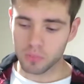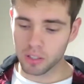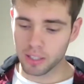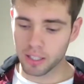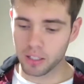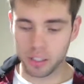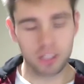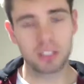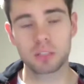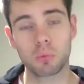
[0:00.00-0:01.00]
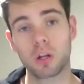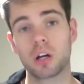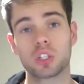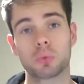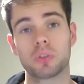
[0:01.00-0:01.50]
Now, this isn't
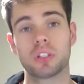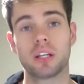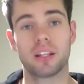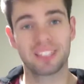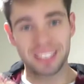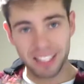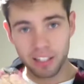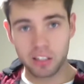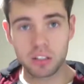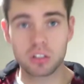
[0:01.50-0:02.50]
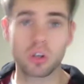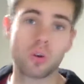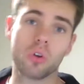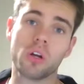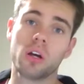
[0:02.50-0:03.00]
100% set in
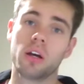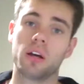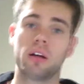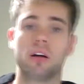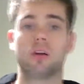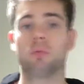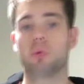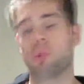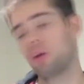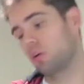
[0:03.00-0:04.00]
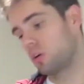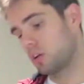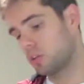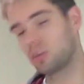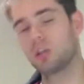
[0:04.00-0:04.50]
stone. We're not
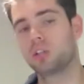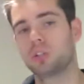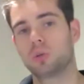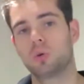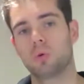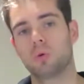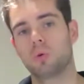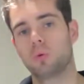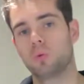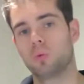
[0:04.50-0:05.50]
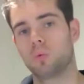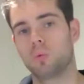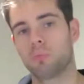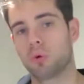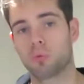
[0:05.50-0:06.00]
entirely sure
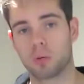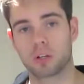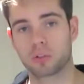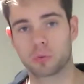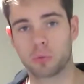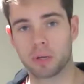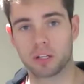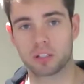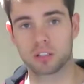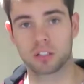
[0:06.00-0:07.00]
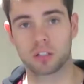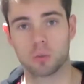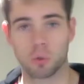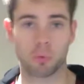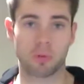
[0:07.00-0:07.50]
bird migratory patterns
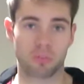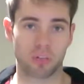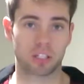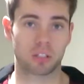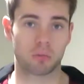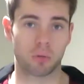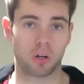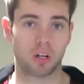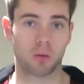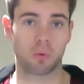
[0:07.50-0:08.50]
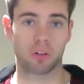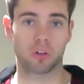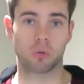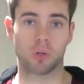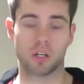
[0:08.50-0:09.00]
will be affected by wind
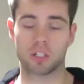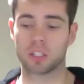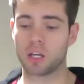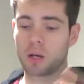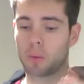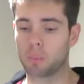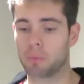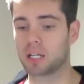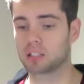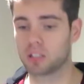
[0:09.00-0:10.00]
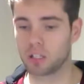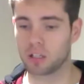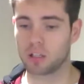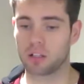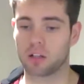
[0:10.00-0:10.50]
turbines, but
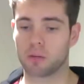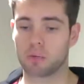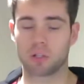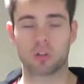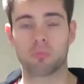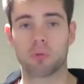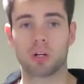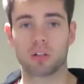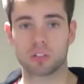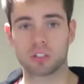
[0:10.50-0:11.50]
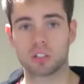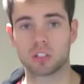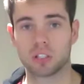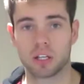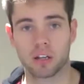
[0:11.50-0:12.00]
a lot of
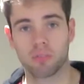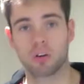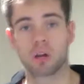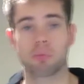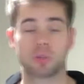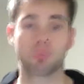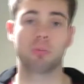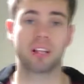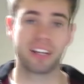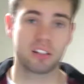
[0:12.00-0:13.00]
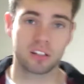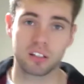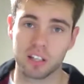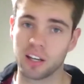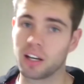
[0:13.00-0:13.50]
biologists and environmental
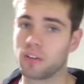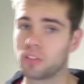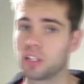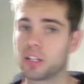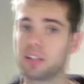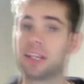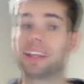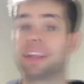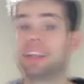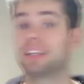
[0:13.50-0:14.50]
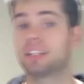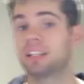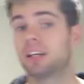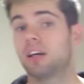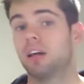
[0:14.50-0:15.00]
planners have said that
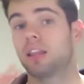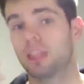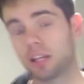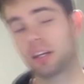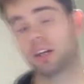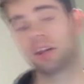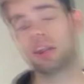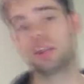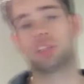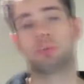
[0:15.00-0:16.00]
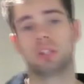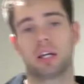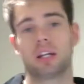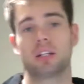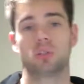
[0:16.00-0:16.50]
this thinking needs to be
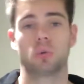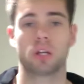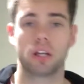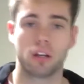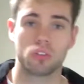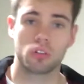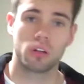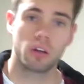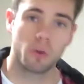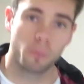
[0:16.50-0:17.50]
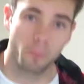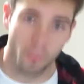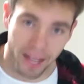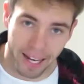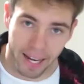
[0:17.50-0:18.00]
taken into account
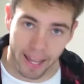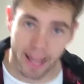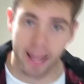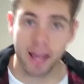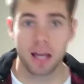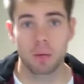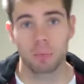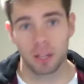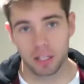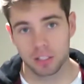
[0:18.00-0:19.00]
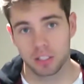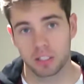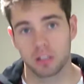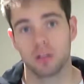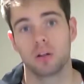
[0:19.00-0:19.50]
when
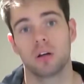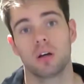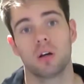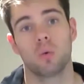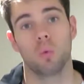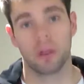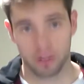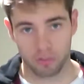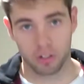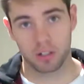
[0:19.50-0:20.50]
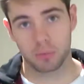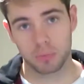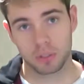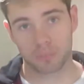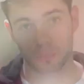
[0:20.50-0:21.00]
placing wind
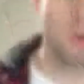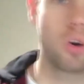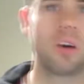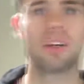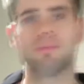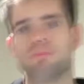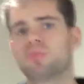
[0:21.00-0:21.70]
farms. Alright,